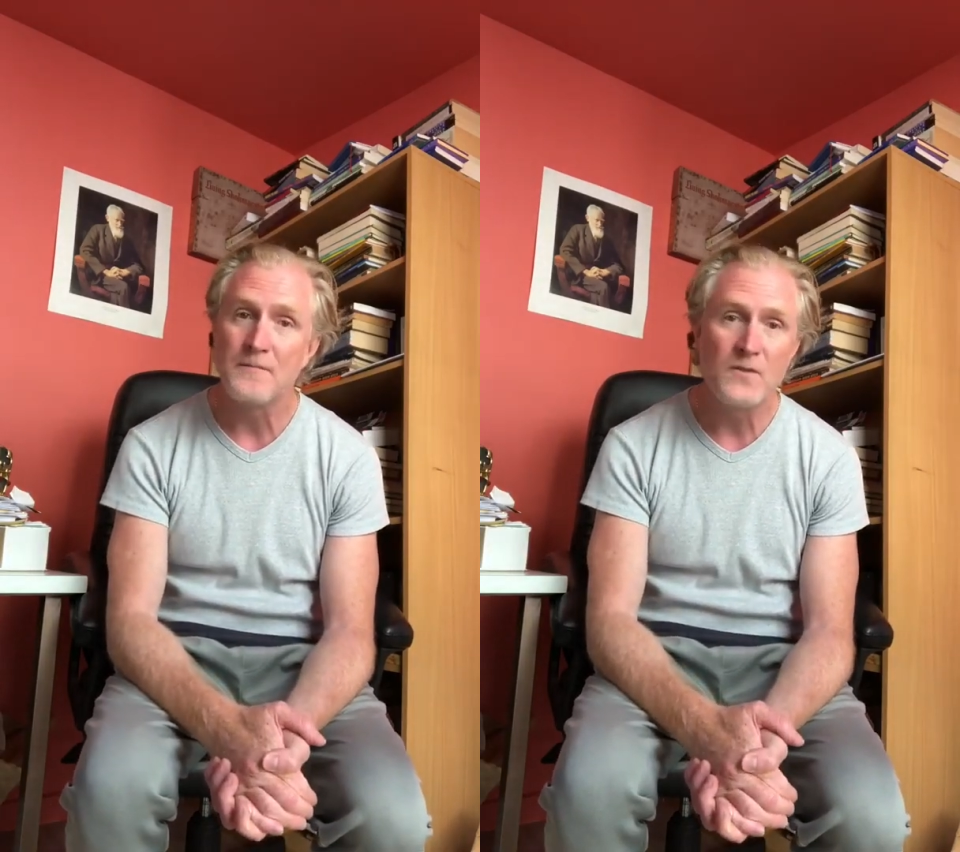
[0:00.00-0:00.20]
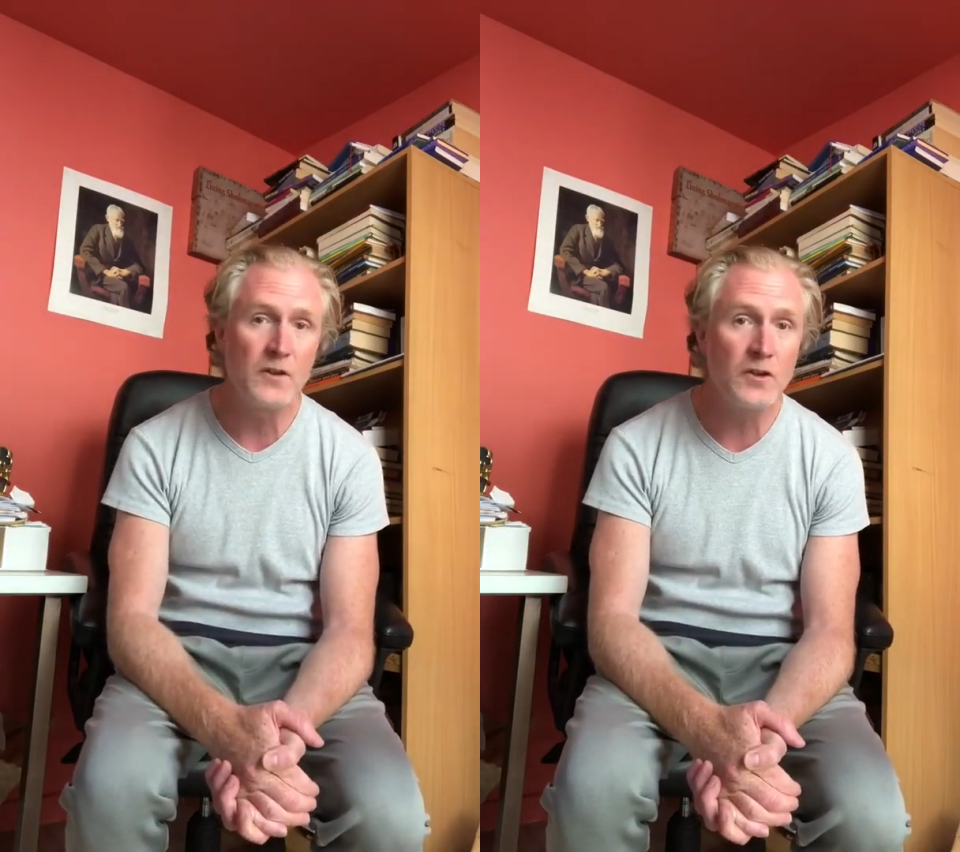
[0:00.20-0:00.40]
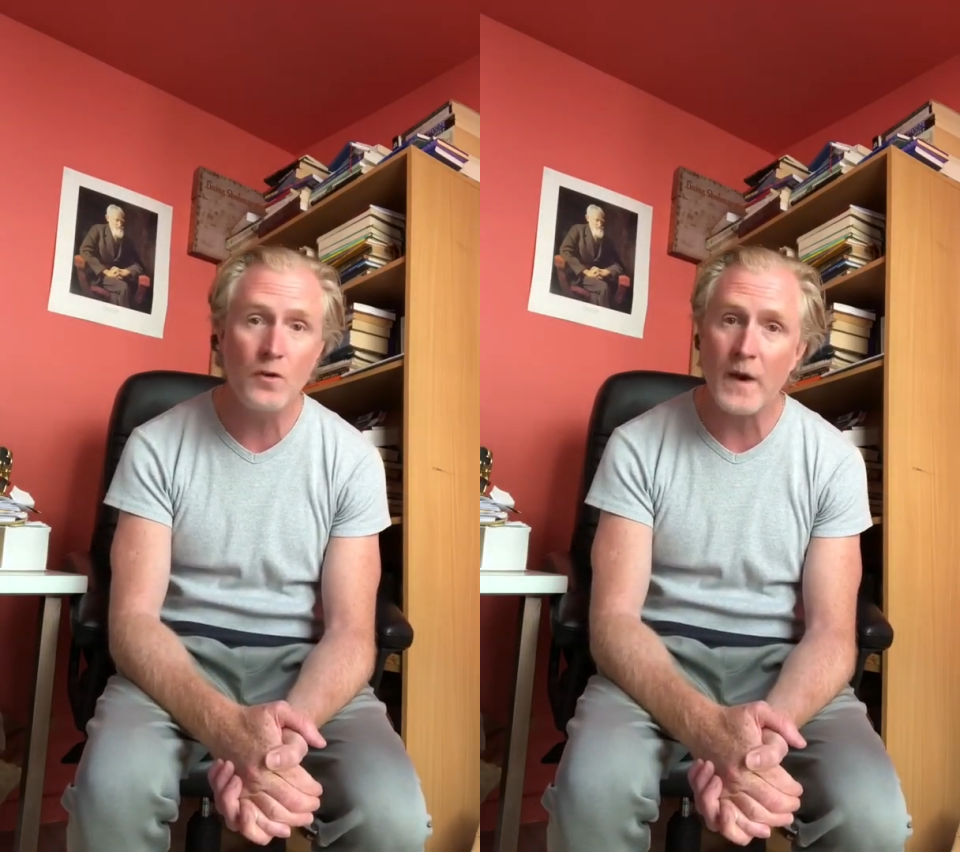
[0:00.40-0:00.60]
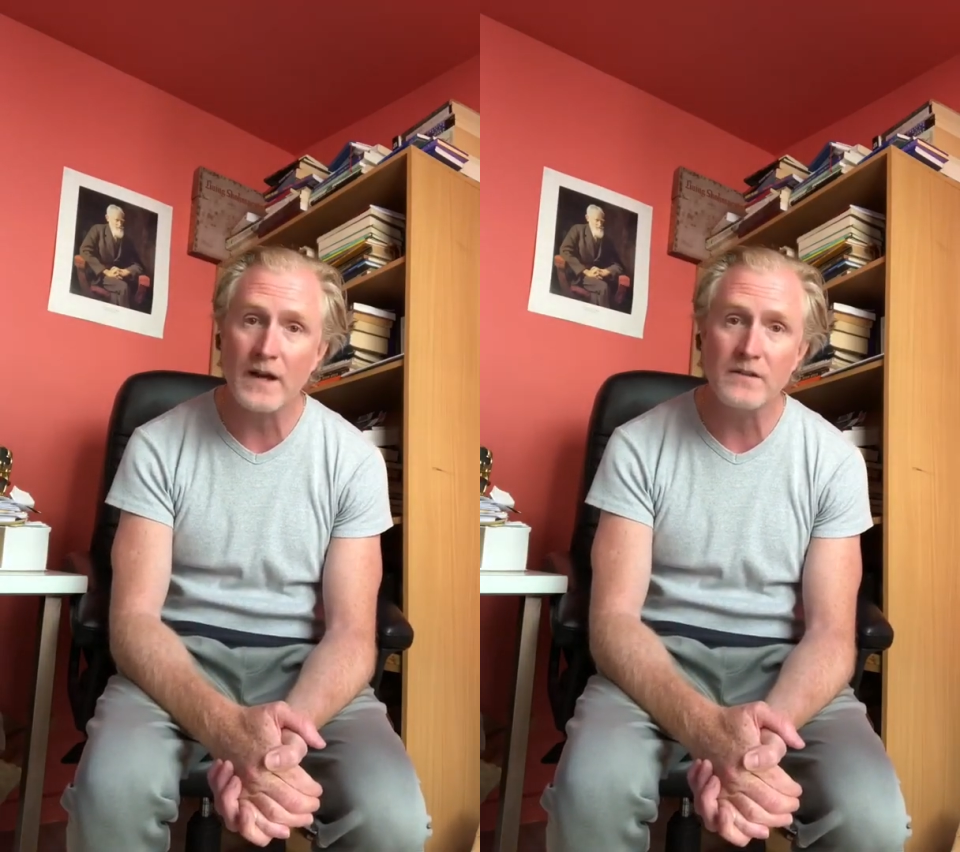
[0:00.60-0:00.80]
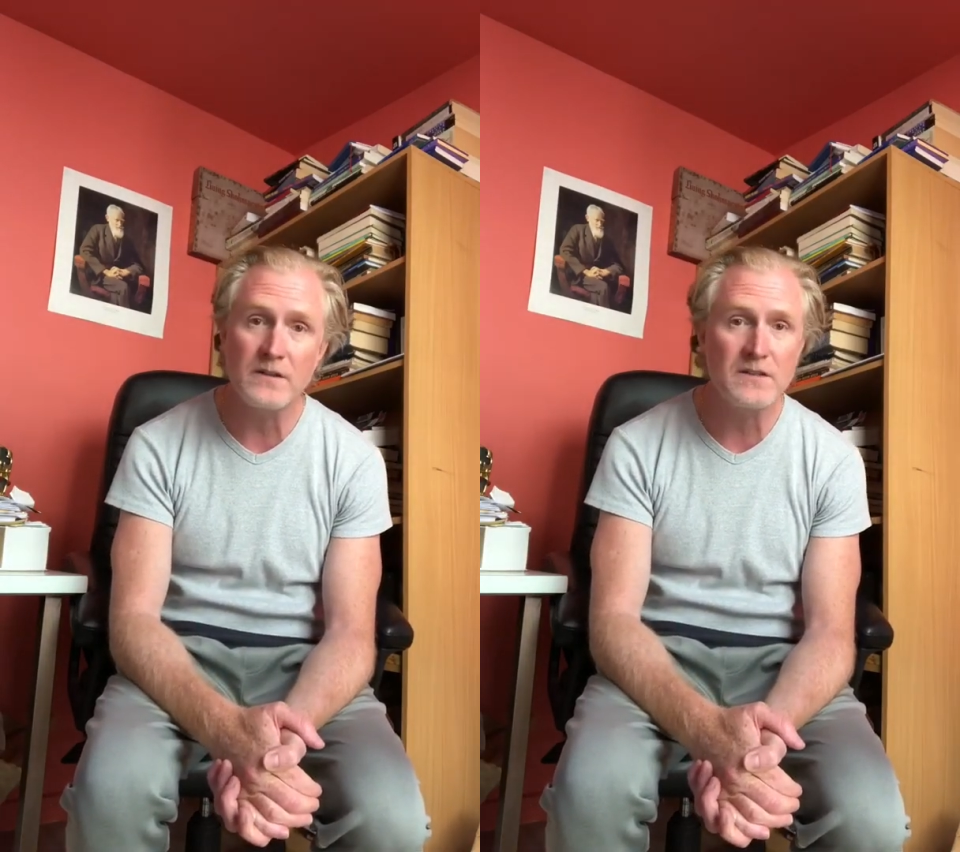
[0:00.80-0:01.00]
new
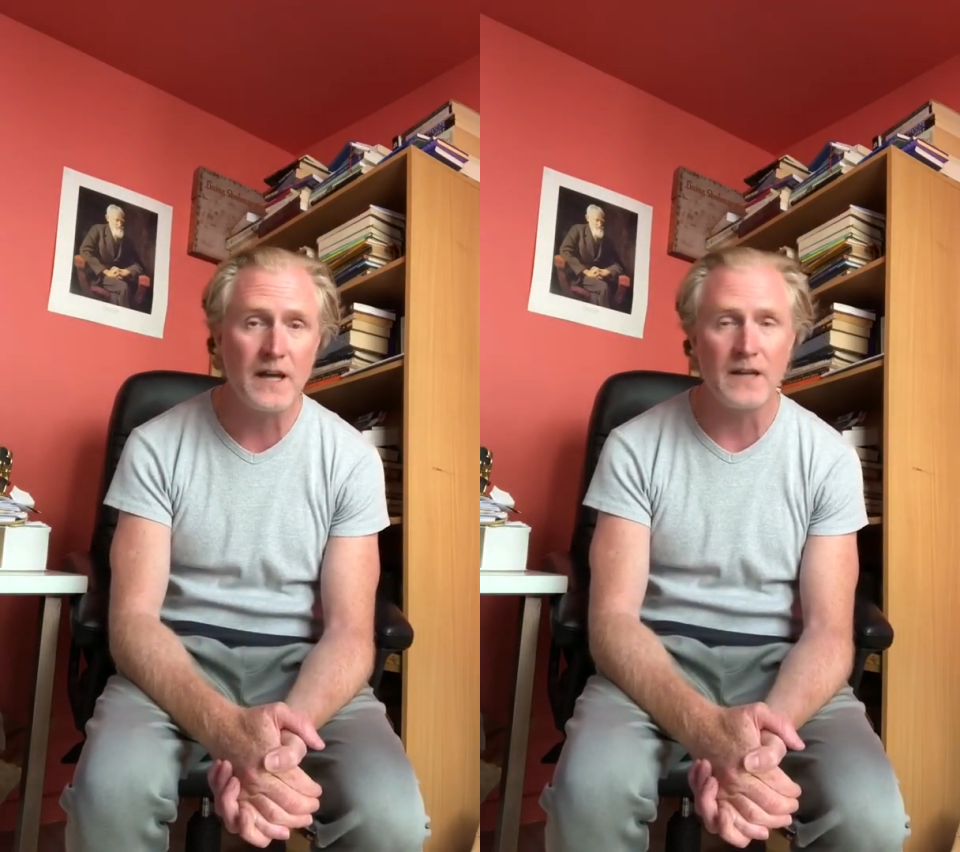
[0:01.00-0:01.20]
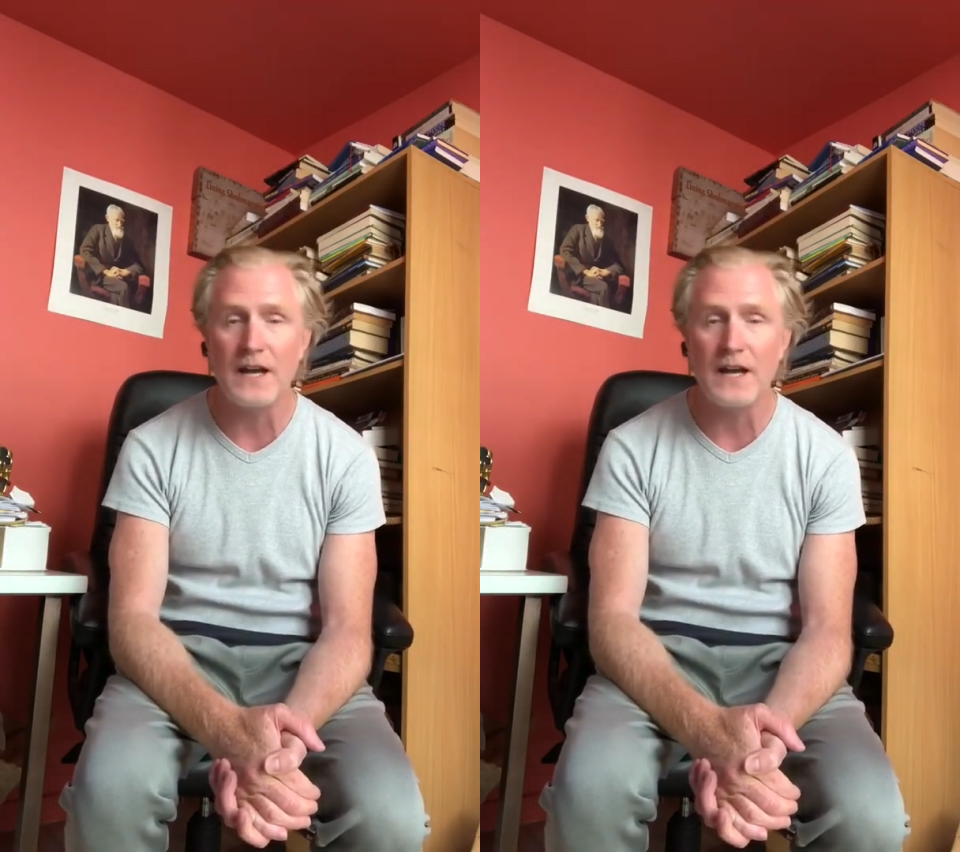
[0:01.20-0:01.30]
actors and